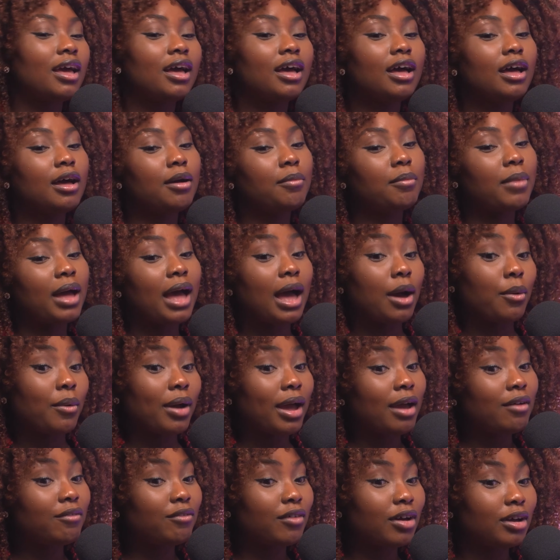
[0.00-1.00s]
um,
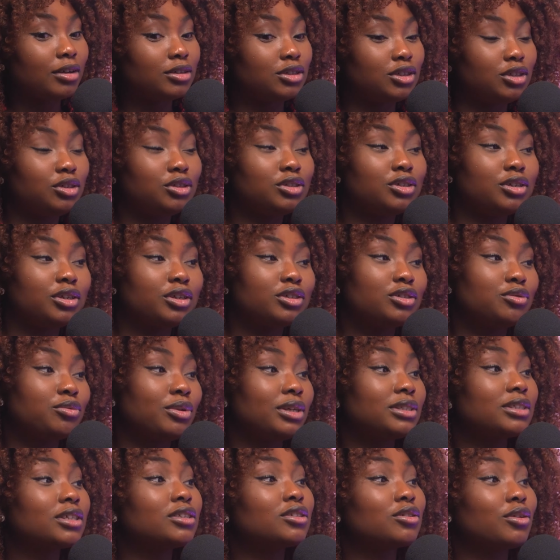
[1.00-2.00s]
however, due to this
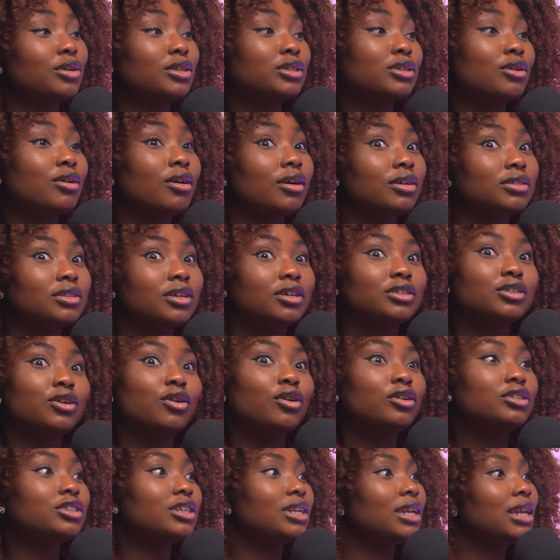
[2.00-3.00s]
risk, it's going to cost us
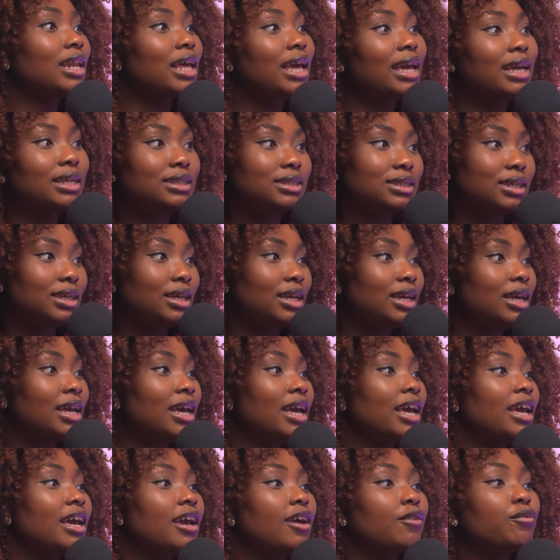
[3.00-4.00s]
180
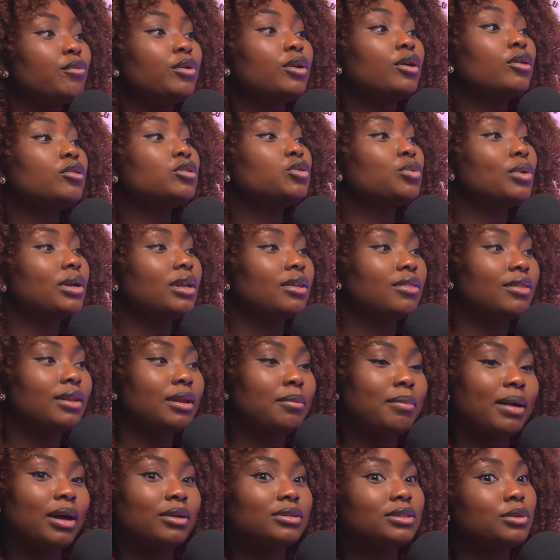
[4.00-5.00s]
if we don't do anything
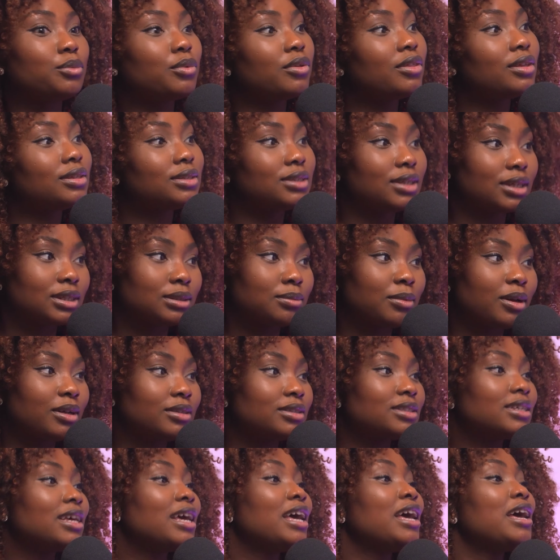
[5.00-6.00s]
about it within six
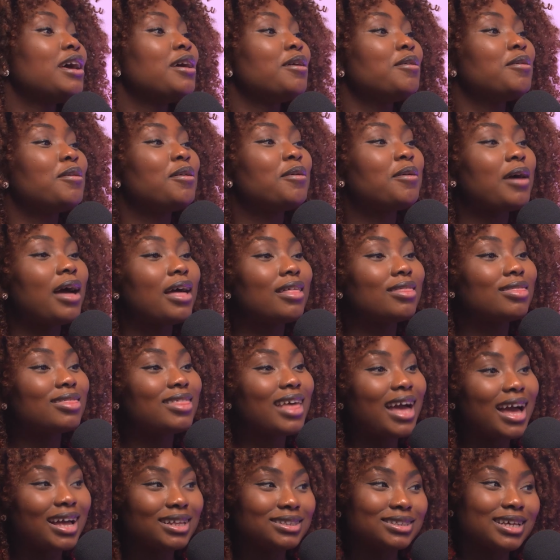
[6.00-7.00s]
months. Mm. And
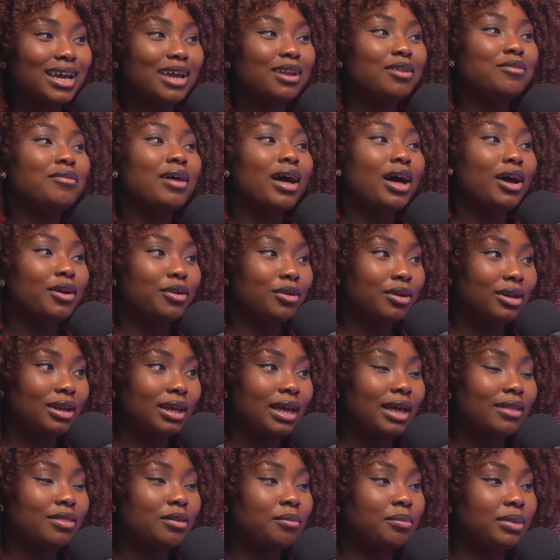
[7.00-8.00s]
that's kind of how you're going
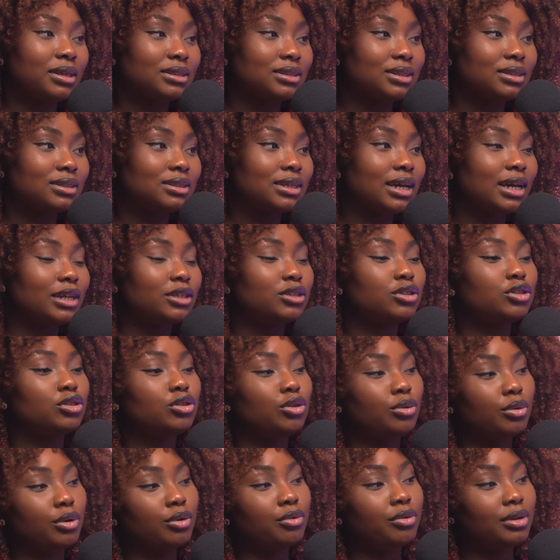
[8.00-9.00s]
to get the business side
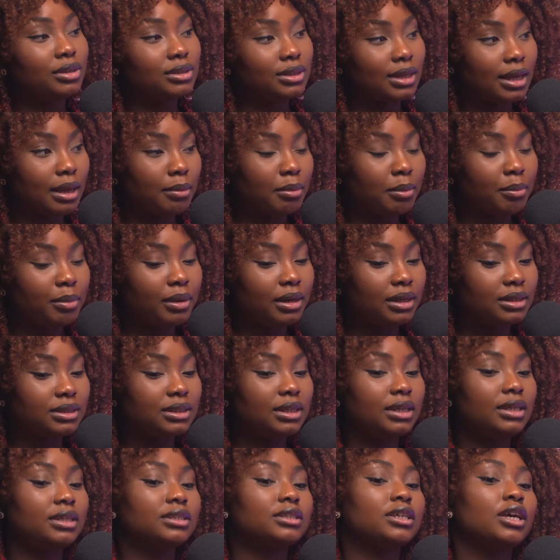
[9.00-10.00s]
to increase the
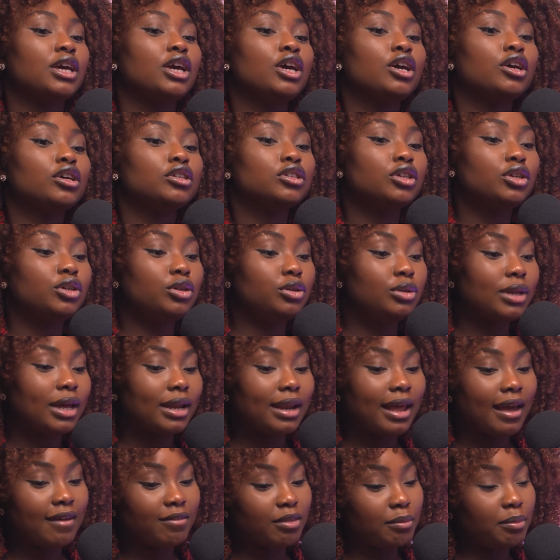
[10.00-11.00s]
capabilities. So you
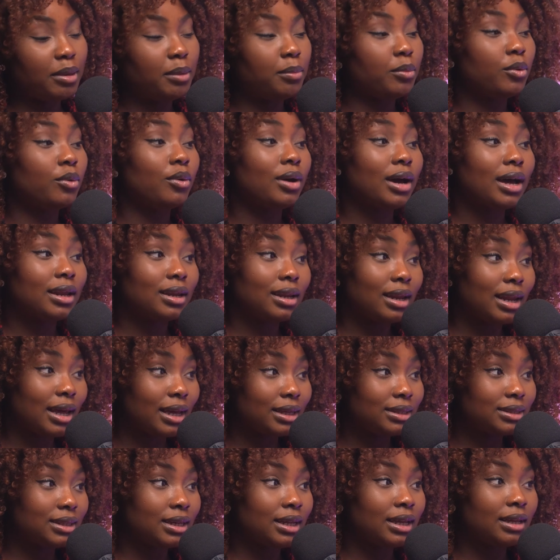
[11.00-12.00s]
then have the people
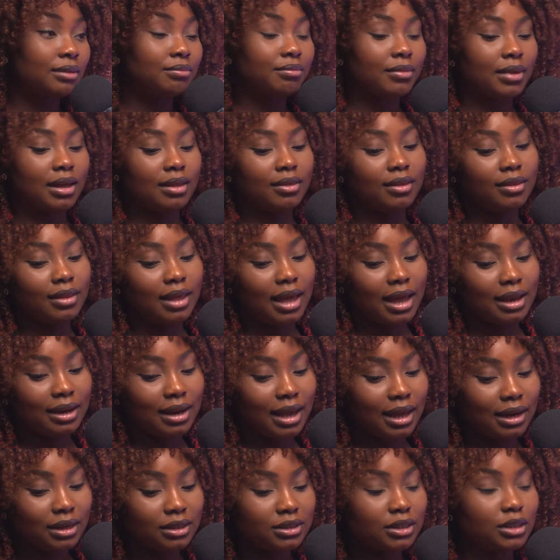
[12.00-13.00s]
analyzing it, and then the
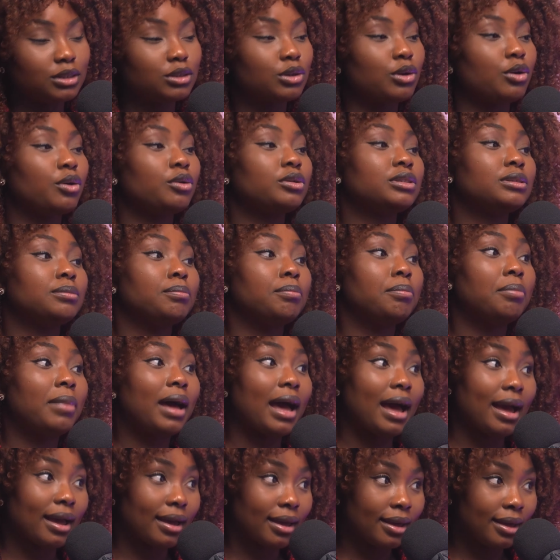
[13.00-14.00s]
analysis goes
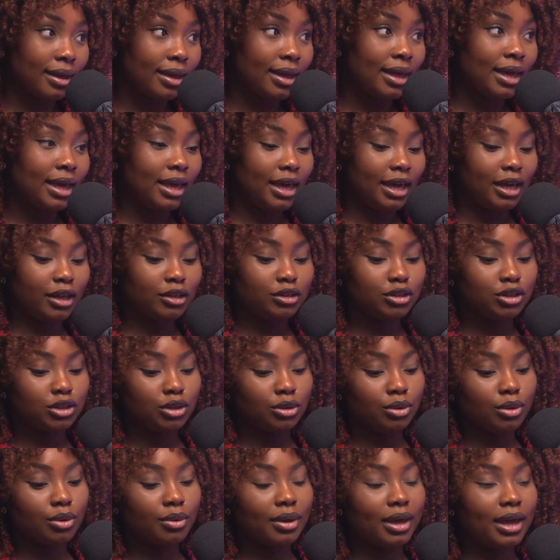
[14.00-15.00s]
back
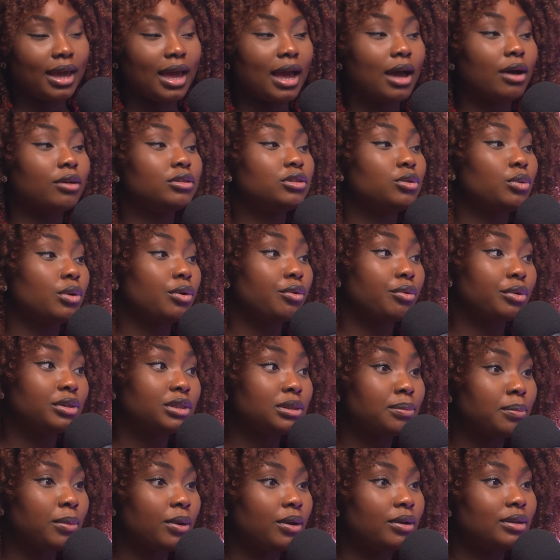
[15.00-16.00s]
into okay, how do we
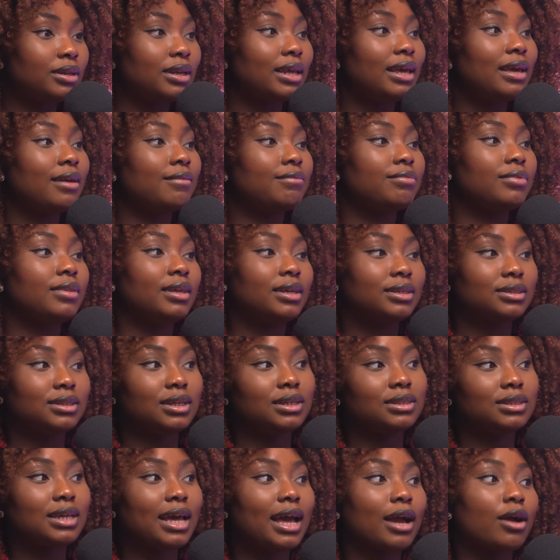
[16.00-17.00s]
respond if this
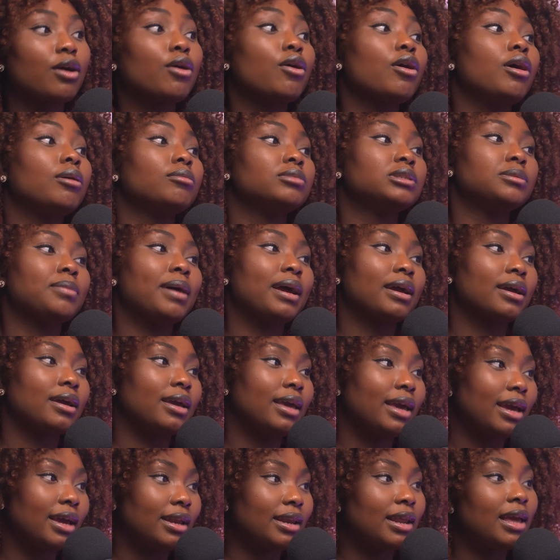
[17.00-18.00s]
attack comes back
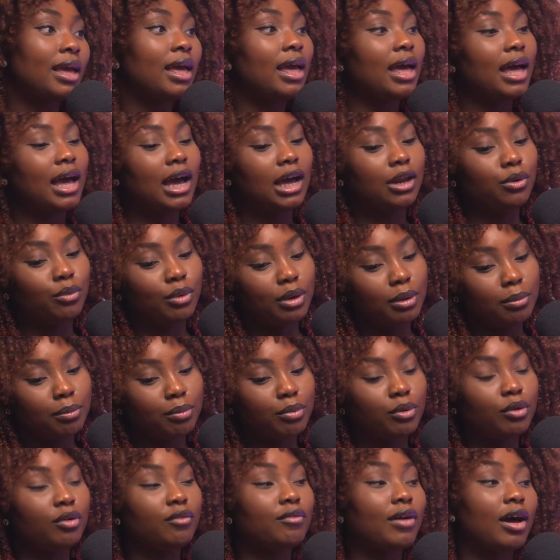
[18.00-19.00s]
again? How do we
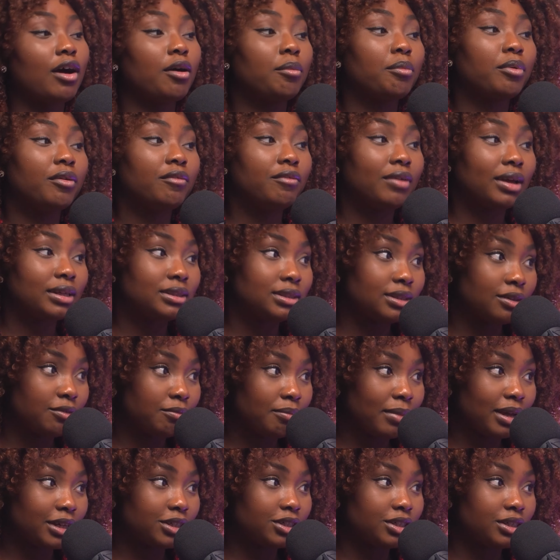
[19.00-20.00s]
improve our preventive
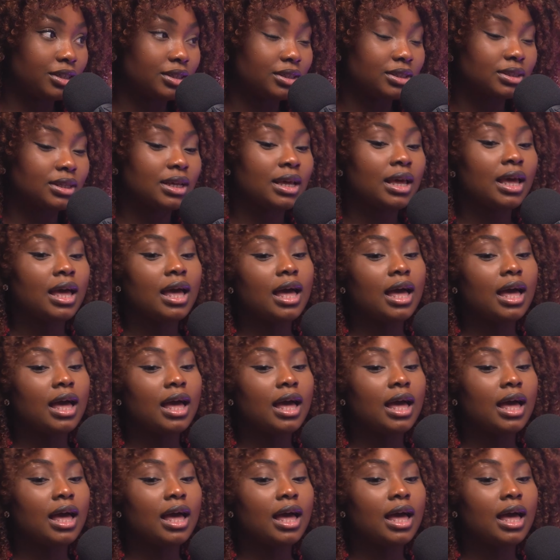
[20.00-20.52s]
measures?